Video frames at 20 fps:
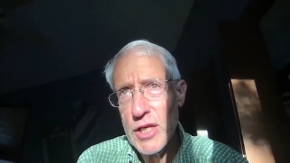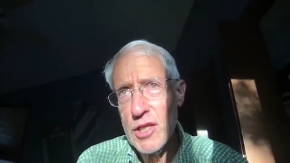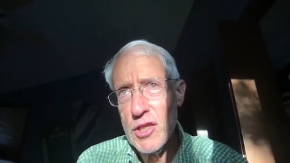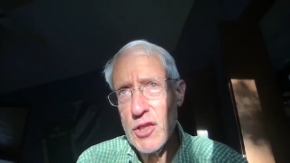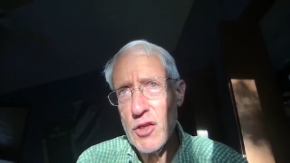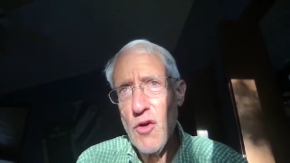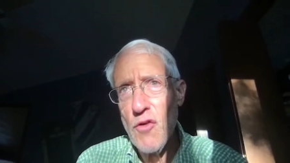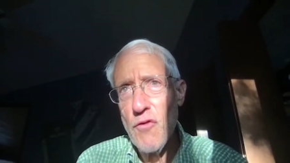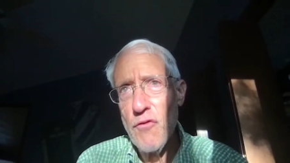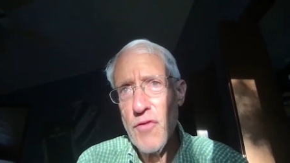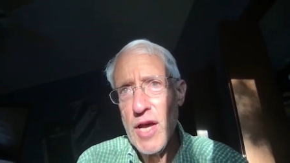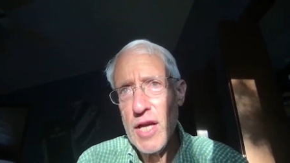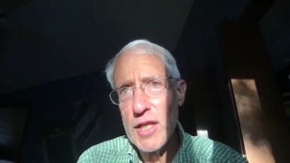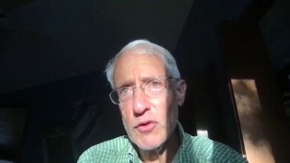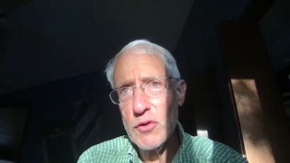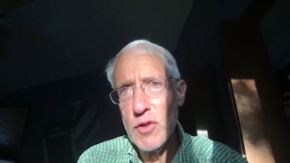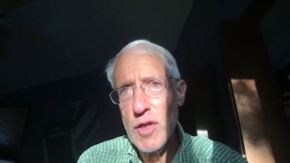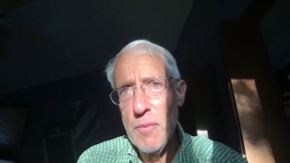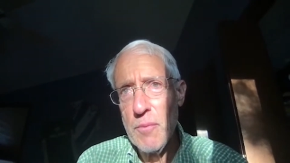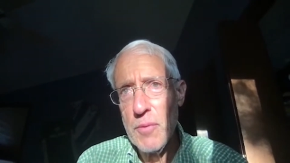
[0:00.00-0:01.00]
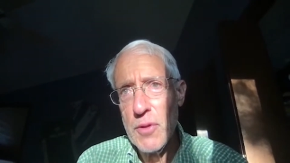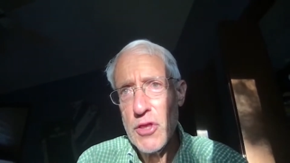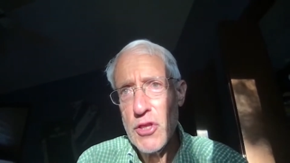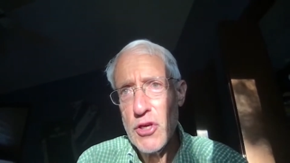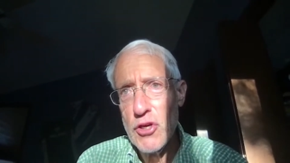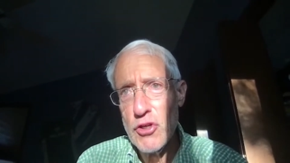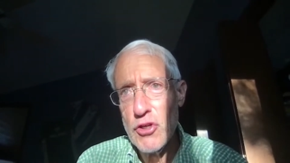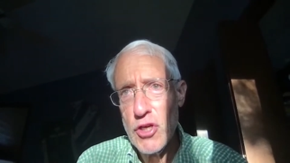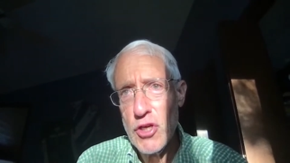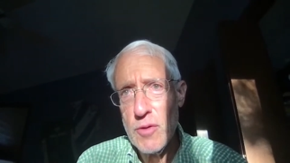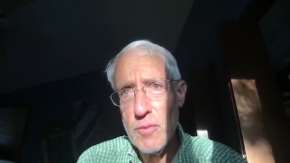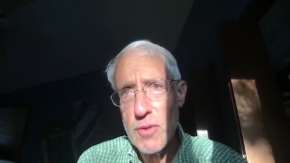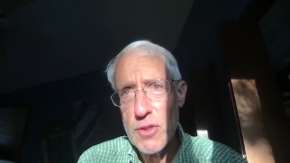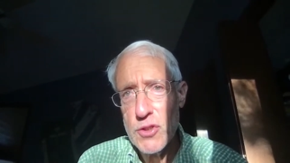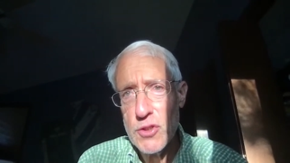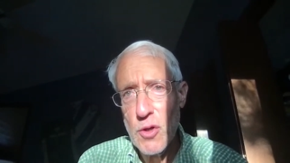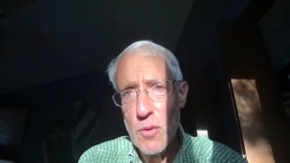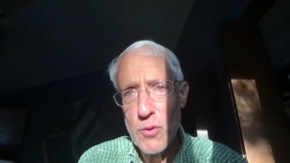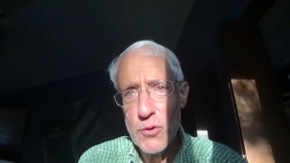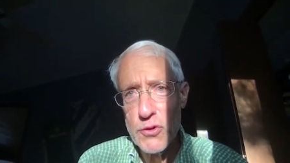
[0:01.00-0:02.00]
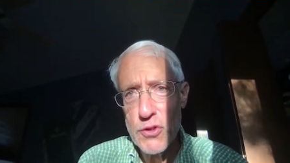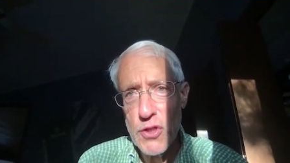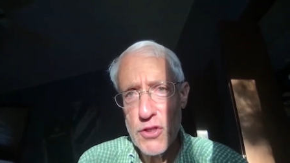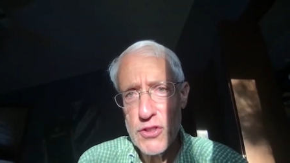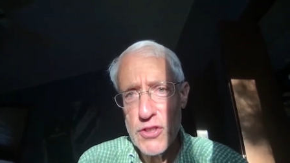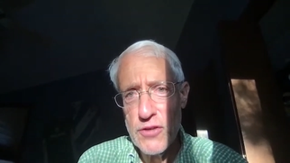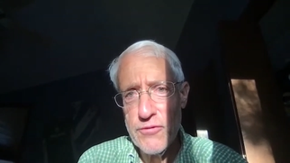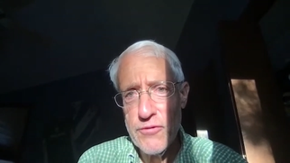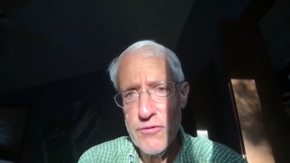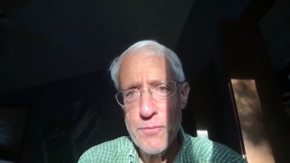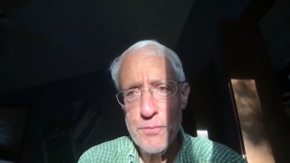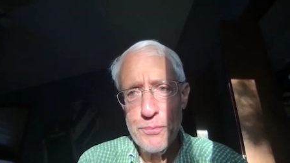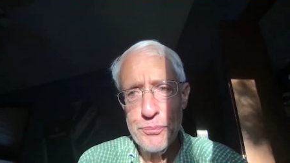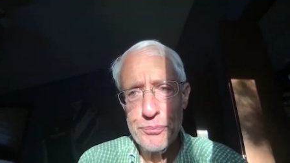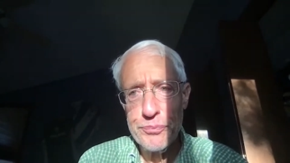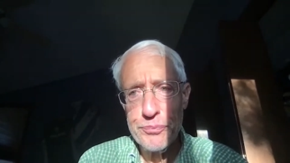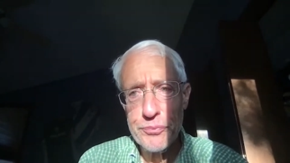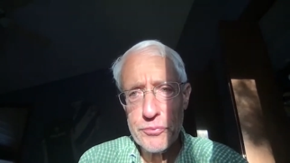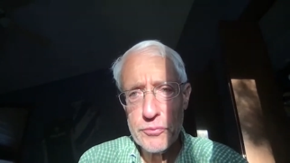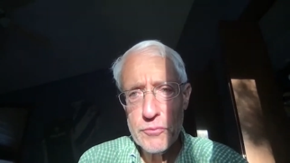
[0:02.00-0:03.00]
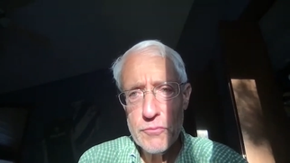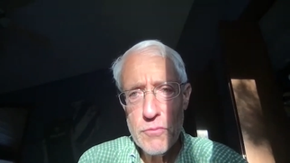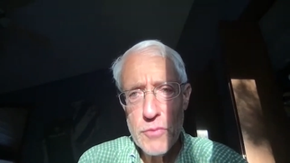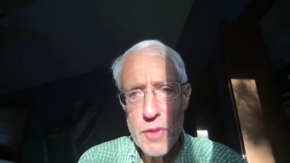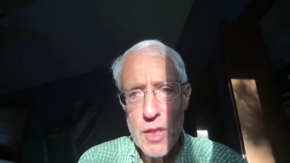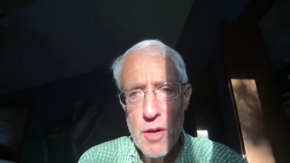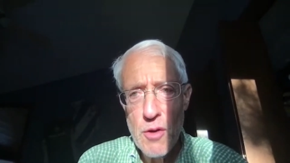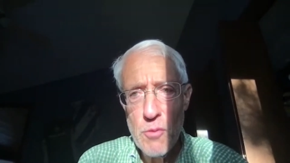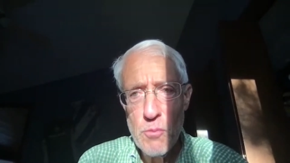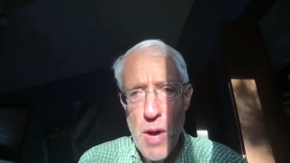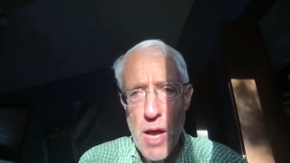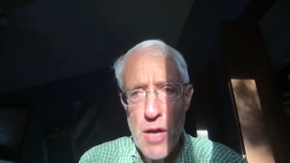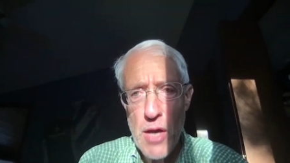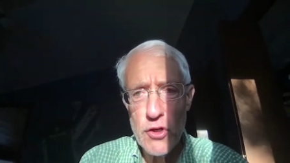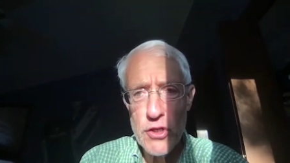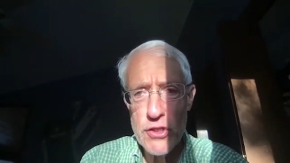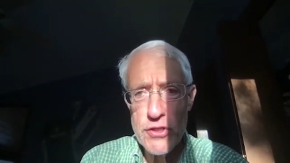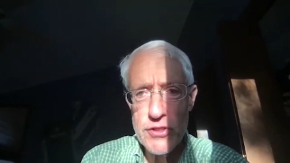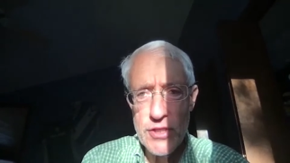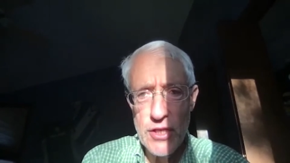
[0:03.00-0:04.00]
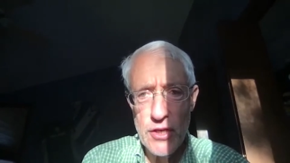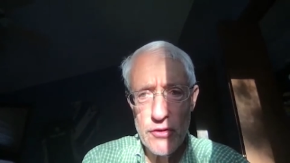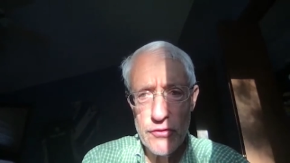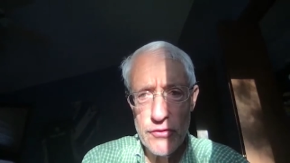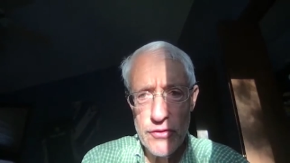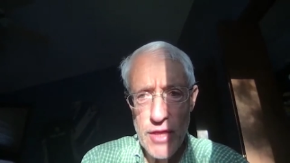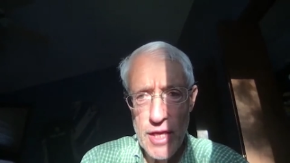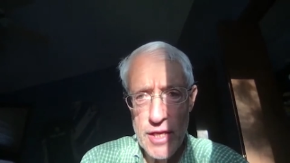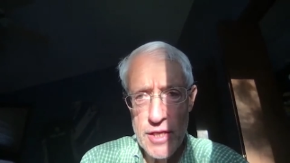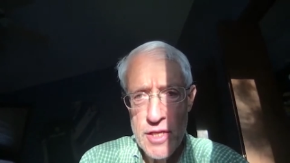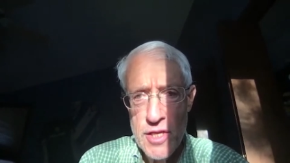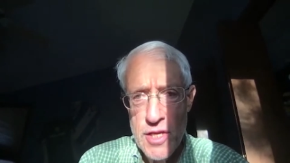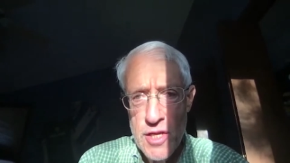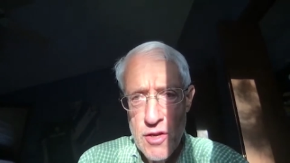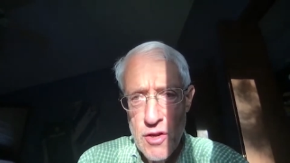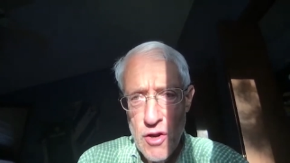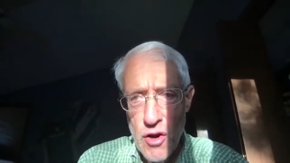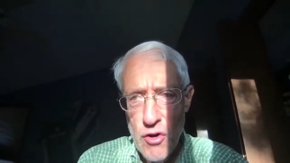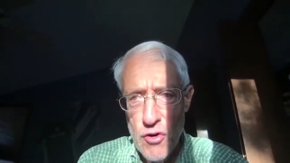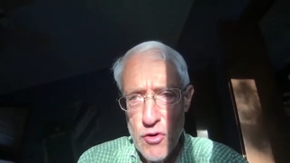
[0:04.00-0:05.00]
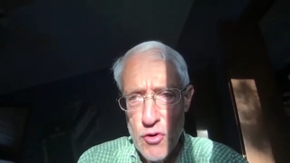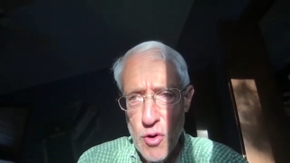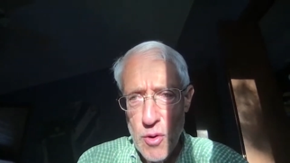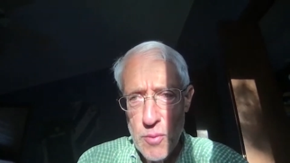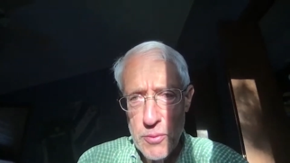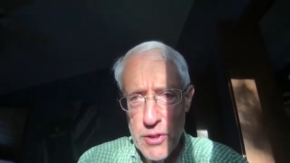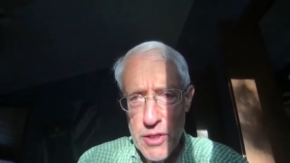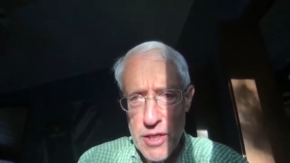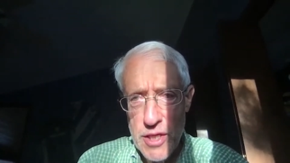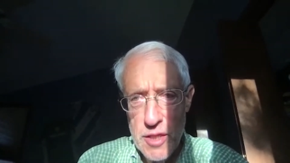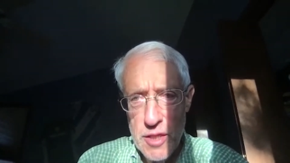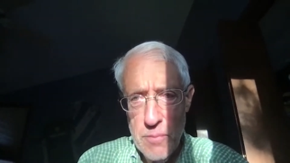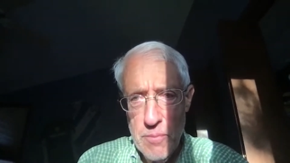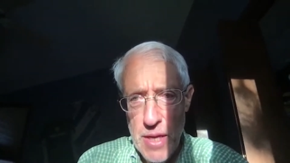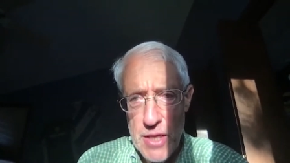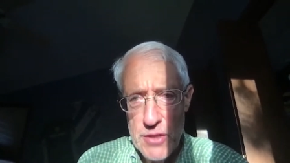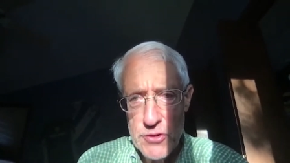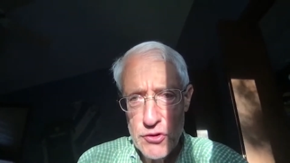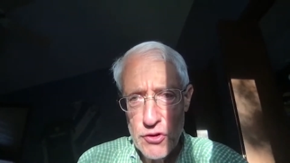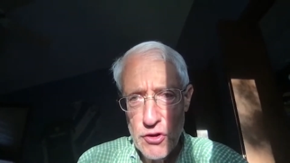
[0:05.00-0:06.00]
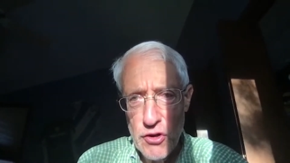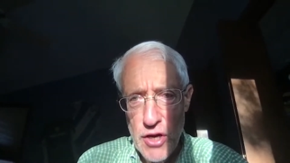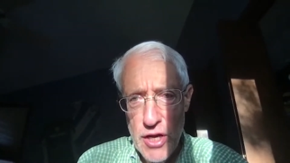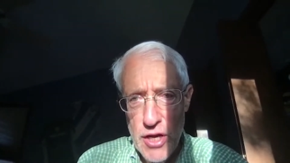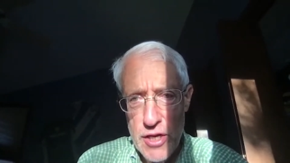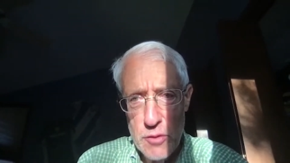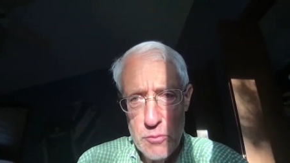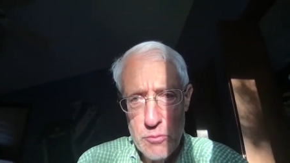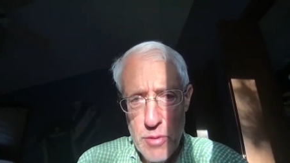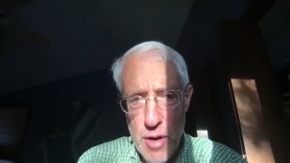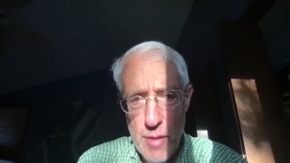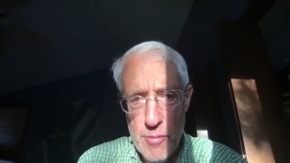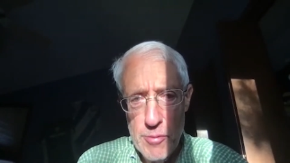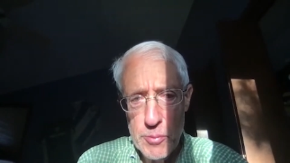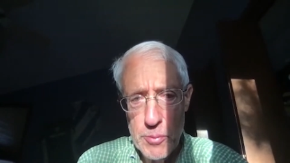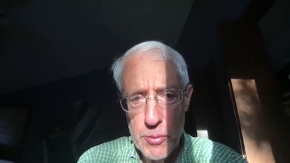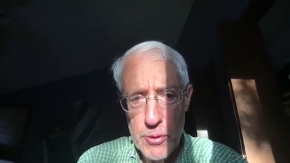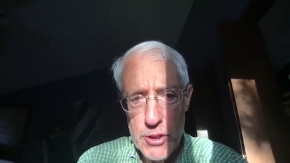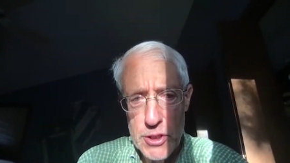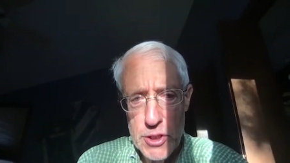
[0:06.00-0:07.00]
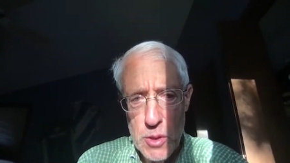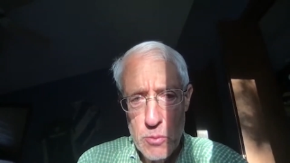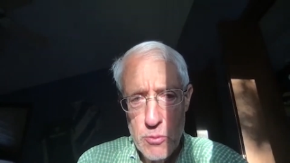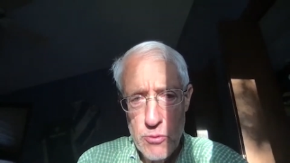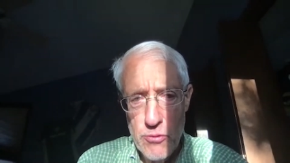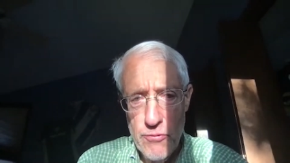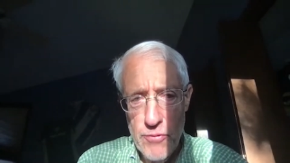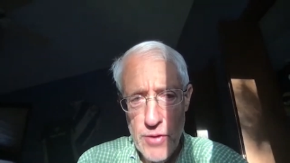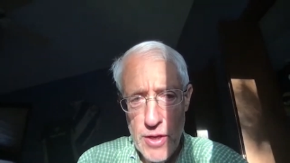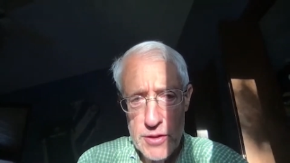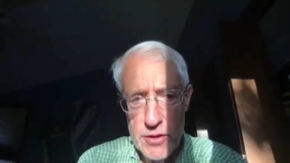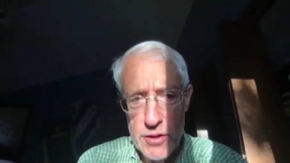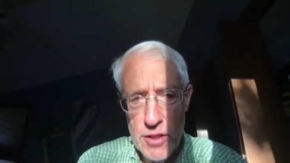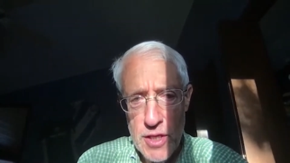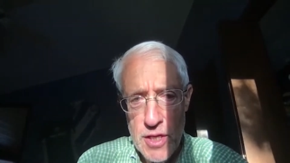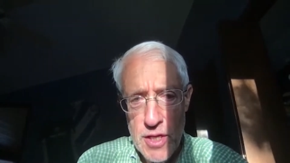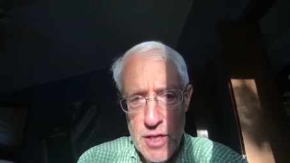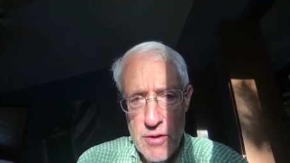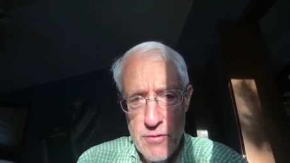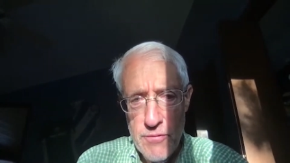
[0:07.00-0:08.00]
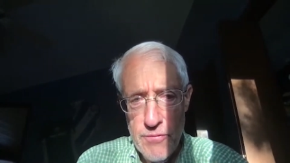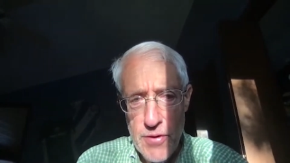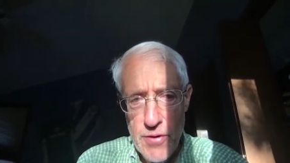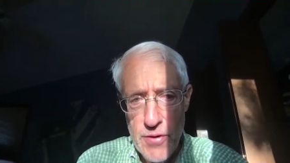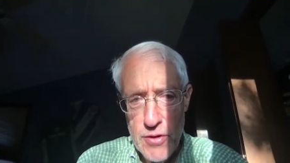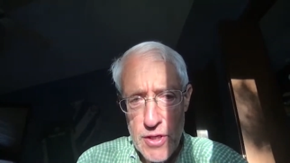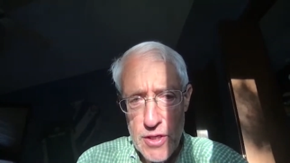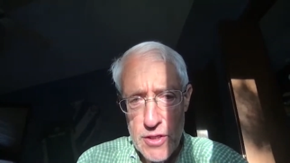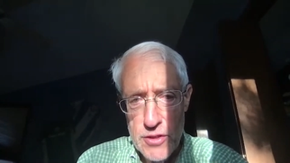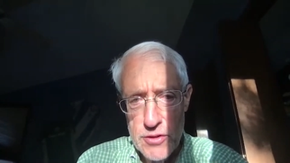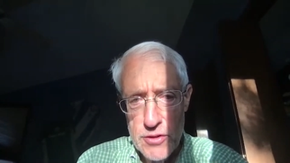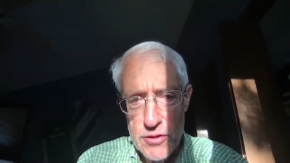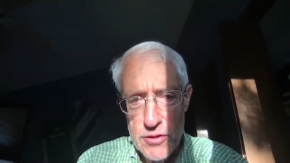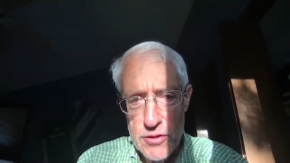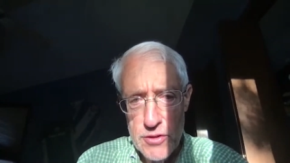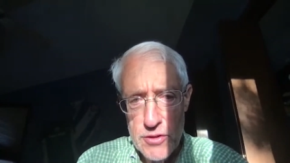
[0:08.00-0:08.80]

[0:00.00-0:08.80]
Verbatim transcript: in the olfactory epithelium, it's almost as if myeloid cells that are normally in the basal layer, probably to prevent various